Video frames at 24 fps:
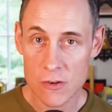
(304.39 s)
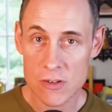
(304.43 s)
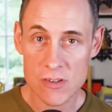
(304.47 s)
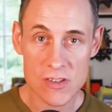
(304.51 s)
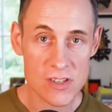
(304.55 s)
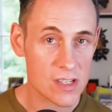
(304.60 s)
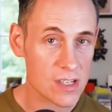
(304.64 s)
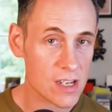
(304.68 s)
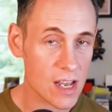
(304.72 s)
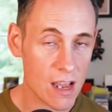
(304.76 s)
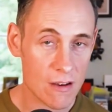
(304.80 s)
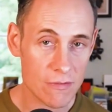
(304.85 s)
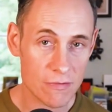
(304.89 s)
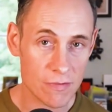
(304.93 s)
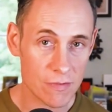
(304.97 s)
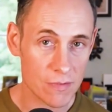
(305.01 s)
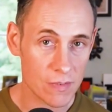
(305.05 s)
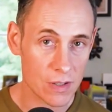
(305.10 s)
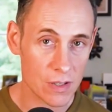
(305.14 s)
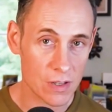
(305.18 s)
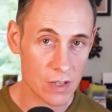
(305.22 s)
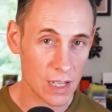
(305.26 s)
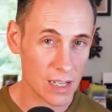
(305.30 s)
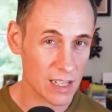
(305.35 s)
other stuff
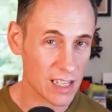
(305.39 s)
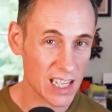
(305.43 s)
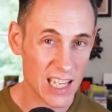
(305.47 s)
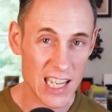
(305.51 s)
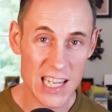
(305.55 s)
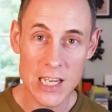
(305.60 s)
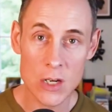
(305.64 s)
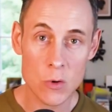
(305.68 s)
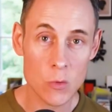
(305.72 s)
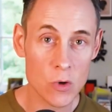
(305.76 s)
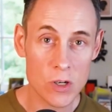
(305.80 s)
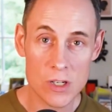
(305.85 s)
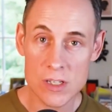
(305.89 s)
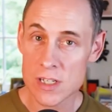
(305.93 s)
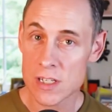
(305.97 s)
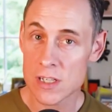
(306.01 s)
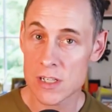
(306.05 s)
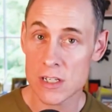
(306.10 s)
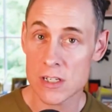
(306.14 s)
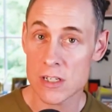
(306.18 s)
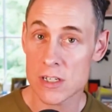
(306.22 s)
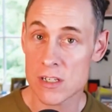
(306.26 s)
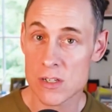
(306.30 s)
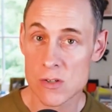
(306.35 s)
like keywords
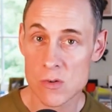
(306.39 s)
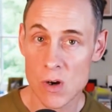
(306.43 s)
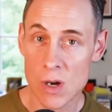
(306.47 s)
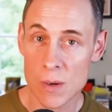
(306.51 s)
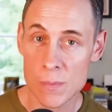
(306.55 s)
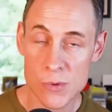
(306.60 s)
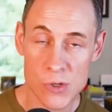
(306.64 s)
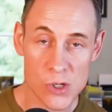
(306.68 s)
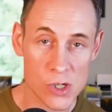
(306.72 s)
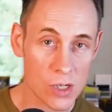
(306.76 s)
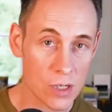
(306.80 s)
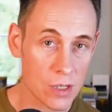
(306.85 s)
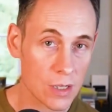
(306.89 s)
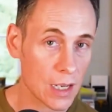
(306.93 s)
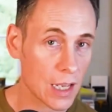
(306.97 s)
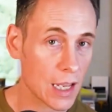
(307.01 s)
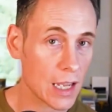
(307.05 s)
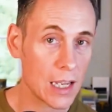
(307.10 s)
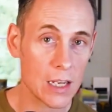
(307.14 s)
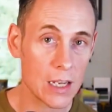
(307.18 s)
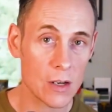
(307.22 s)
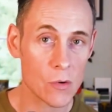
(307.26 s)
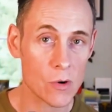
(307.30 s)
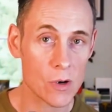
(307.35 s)
in the description,
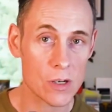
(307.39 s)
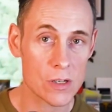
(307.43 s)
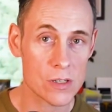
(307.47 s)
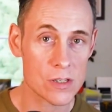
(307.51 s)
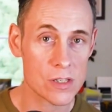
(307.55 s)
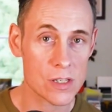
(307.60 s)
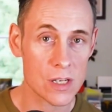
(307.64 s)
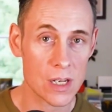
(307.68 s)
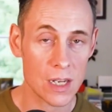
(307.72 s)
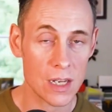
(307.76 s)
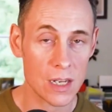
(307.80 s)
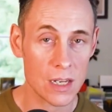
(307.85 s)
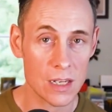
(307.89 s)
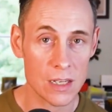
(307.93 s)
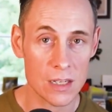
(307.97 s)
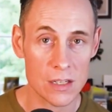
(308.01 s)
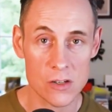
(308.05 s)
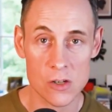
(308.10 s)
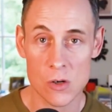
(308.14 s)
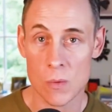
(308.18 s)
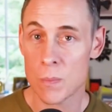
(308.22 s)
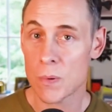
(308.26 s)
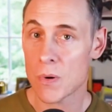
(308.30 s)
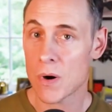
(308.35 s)
keywords
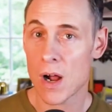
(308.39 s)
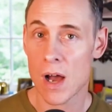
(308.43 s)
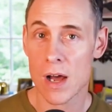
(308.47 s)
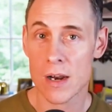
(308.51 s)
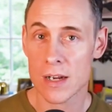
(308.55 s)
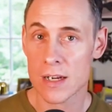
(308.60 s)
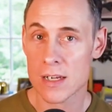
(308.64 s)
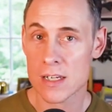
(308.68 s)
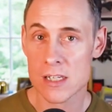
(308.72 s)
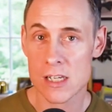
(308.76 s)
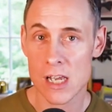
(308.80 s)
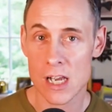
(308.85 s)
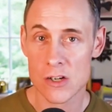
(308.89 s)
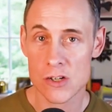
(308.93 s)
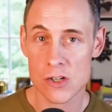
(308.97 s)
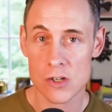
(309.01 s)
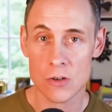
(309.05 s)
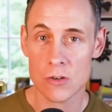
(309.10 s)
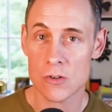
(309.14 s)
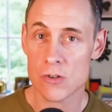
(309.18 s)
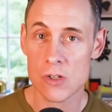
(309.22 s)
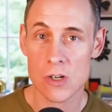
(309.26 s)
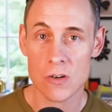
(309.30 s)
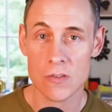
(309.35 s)
in your product
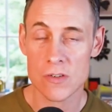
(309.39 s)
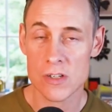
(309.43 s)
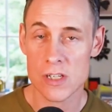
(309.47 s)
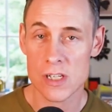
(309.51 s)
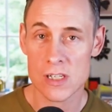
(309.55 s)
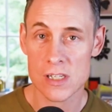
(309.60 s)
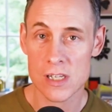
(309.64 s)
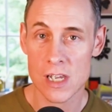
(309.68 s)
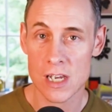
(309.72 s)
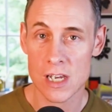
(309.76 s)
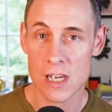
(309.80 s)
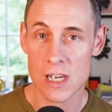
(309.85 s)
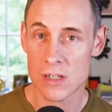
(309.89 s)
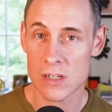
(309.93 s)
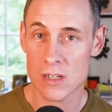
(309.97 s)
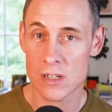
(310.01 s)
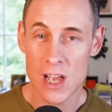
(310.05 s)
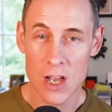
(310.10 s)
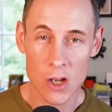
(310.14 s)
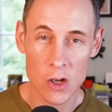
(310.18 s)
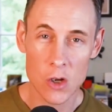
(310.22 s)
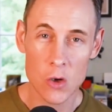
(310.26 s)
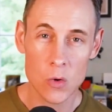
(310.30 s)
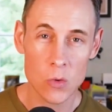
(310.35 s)
section or services section,
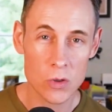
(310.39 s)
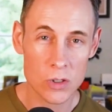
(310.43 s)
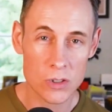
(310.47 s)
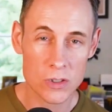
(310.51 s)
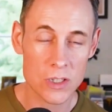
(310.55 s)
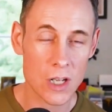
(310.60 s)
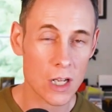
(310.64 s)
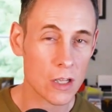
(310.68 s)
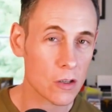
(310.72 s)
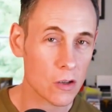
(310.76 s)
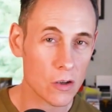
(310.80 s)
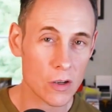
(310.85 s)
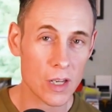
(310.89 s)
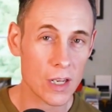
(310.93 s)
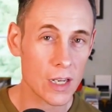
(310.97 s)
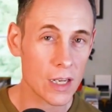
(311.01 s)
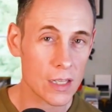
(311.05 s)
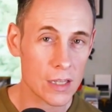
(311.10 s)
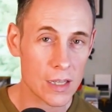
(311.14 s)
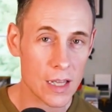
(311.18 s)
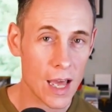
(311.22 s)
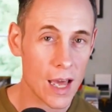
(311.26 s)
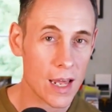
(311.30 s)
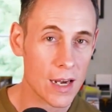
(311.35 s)
Google's not
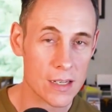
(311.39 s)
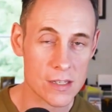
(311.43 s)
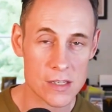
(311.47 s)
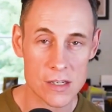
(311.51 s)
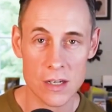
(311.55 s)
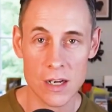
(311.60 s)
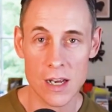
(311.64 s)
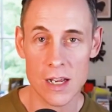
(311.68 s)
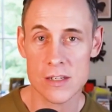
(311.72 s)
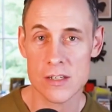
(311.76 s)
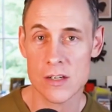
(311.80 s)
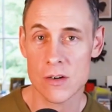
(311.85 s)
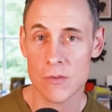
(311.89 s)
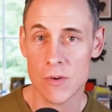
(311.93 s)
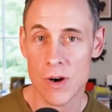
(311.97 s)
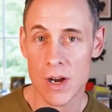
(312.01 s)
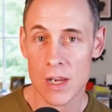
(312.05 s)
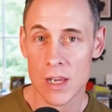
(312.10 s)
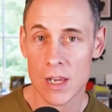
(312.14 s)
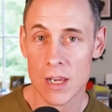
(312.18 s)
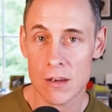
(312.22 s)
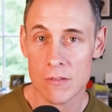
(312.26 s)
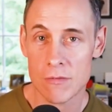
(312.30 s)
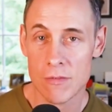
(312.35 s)
looking at that as a as a
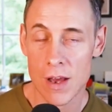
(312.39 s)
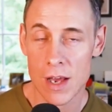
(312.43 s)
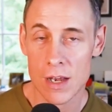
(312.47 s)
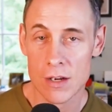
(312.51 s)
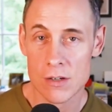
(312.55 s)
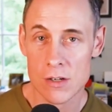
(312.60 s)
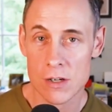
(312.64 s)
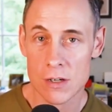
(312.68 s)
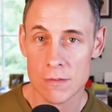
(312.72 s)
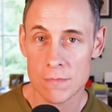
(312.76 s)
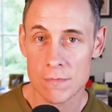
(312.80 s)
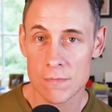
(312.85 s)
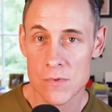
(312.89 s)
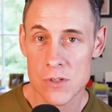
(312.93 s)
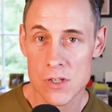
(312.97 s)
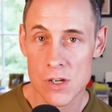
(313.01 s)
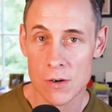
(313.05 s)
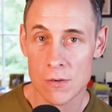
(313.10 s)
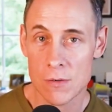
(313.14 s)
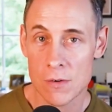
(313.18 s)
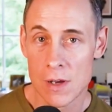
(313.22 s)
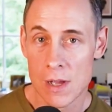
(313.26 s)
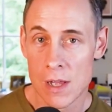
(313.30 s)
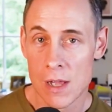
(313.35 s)
ranking factor.
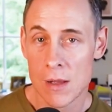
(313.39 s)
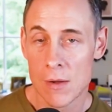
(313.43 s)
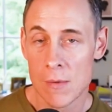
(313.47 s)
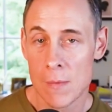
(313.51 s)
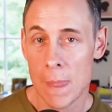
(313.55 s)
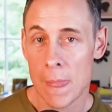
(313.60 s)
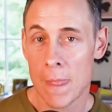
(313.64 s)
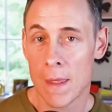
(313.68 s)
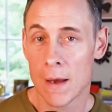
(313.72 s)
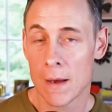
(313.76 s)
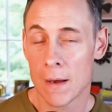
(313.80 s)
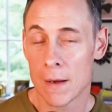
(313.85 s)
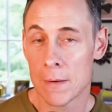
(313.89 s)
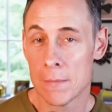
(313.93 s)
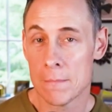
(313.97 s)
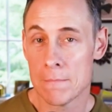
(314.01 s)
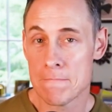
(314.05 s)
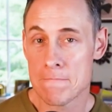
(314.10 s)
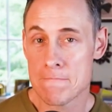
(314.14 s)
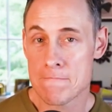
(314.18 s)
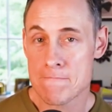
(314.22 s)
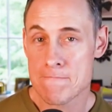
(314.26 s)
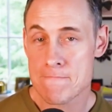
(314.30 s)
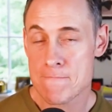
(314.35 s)
So, mm-hmm.
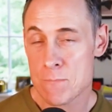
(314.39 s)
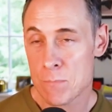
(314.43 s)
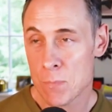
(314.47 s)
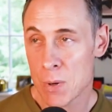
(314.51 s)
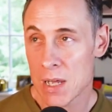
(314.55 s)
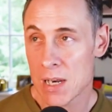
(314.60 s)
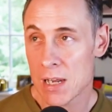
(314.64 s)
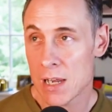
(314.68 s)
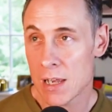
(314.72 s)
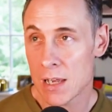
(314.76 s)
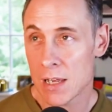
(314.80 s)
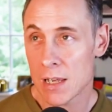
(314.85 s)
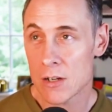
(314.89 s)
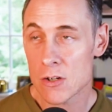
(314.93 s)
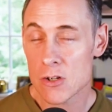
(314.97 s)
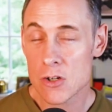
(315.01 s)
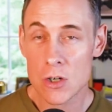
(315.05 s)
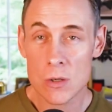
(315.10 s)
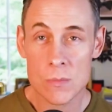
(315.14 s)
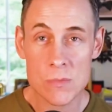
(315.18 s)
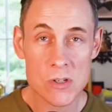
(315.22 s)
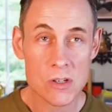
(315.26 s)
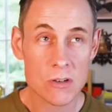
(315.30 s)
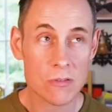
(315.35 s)
um, but in
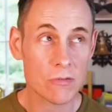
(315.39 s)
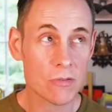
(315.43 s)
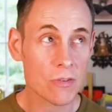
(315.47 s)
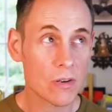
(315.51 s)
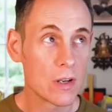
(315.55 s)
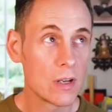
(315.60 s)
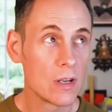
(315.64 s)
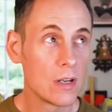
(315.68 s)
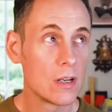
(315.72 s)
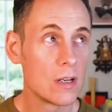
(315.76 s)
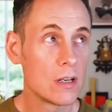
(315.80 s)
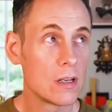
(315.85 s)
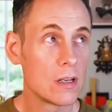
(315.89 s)
terms of